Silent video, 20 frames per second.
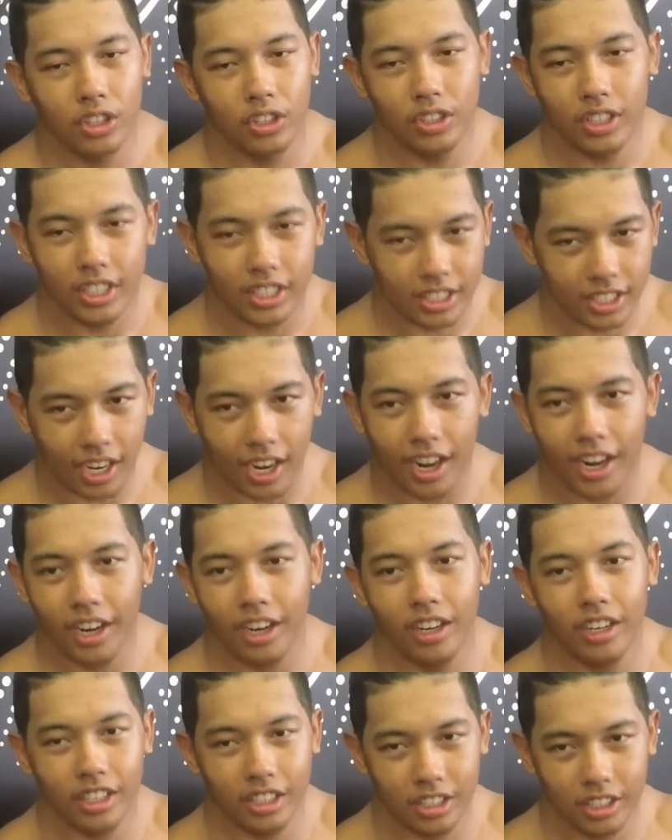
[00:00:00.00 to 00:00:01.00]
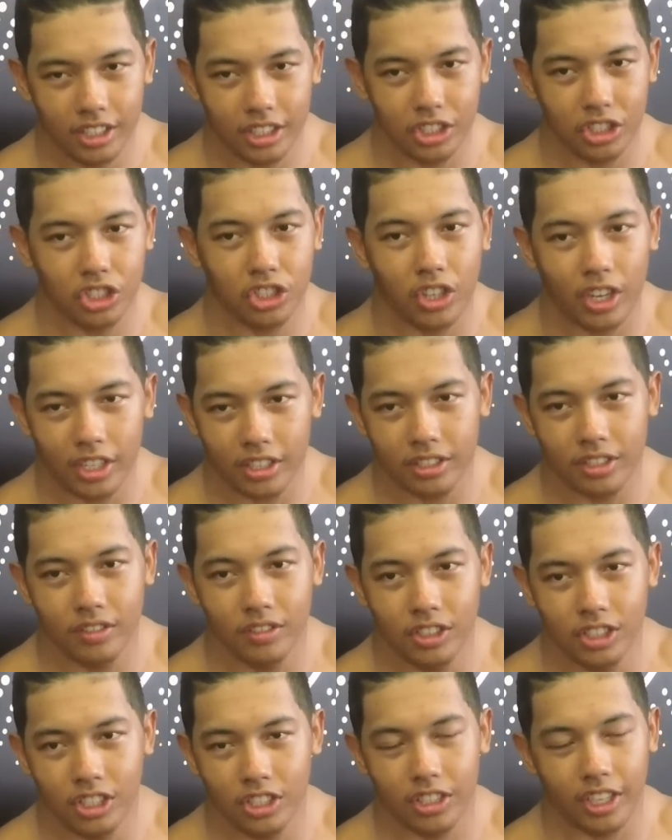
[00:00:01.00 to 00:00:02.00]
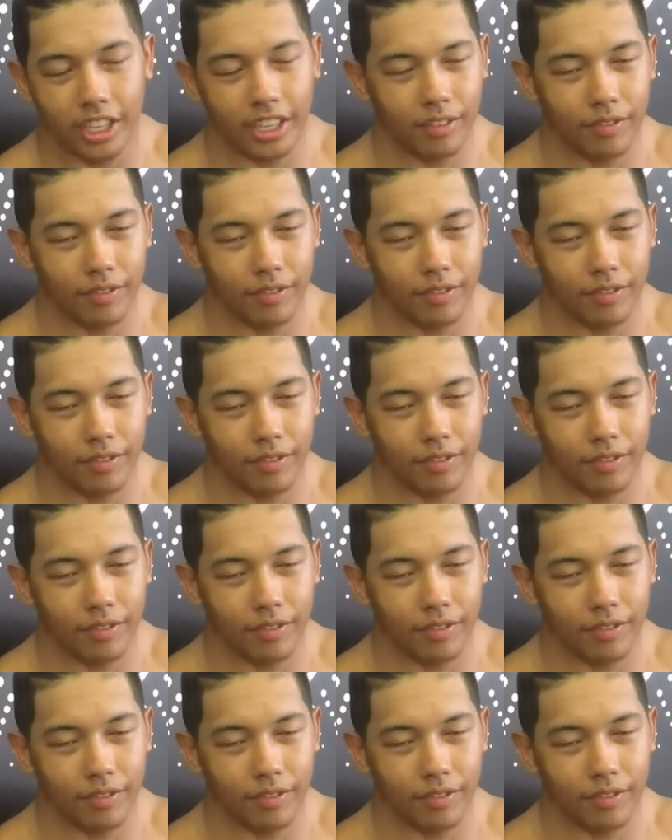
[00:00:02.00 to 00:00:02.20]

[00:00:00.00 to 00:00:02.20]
you get tired and you get stressed of Jiu-Jitsu.